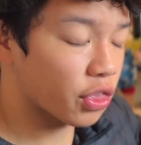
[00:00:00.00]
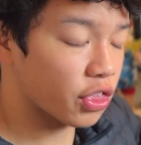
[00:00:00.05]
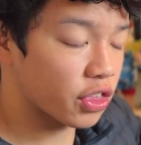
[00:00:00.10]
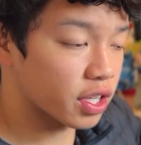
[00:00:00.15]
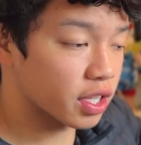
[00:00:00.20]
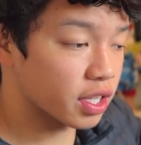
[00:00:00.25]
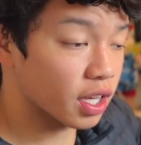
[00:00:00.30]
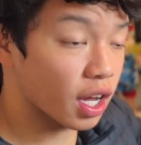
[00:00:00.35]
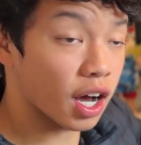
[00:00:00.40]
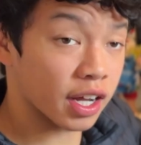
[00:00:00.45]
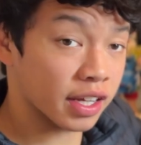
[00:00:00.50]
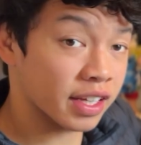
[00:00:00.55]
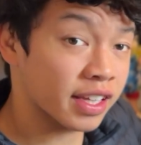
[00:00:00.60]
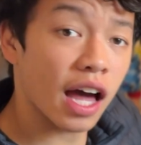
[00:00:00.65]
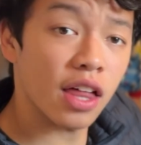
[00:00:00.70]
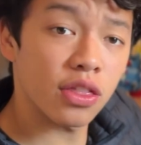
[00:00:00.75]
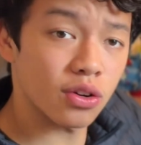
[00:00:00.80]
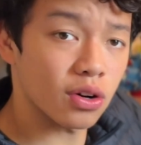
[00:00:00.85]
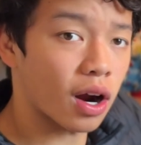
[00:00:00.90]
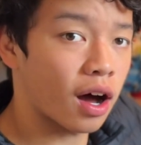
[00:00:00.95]
the
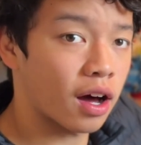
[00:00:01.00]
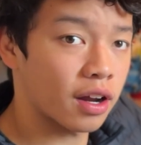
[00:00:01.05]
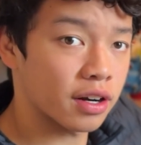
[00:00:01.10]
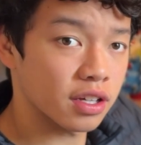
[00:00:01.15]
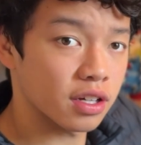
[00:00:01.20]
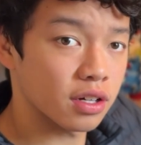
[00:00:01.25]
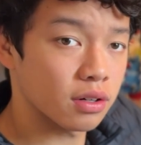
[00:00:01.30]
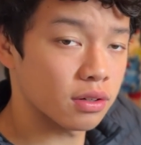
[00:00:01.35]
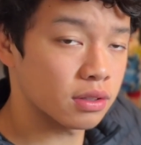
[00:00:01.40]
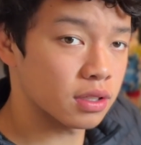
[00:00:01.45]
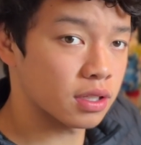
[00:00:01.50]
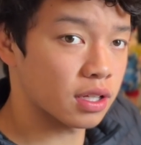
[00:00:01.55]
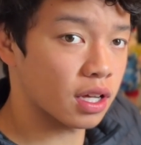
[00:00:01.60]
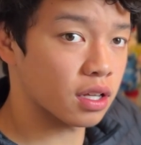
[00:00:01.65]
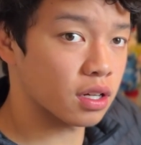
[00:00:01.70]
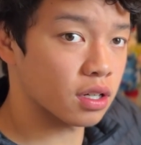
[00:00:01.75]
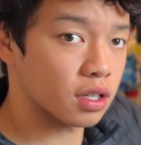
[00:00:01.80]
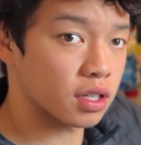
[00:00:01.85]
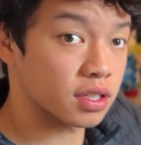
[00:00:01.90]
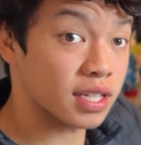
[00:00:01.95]
gather audio
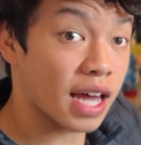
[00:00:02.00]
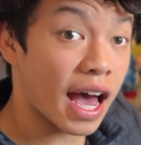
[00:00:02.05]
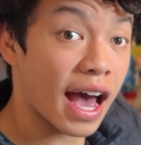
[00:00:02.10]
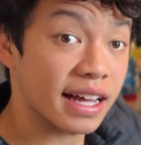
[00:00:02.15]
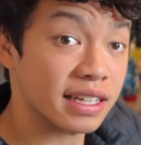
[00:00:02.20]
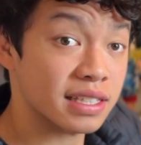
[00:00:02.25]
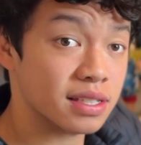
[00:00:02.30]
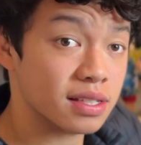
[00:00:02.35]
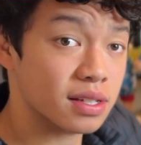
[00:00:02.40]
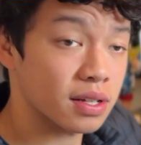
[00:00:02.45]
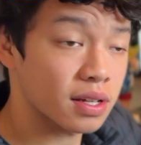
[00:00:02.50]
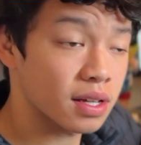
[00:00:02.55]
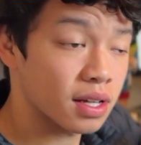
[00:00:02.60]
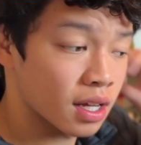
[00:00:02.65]
data task.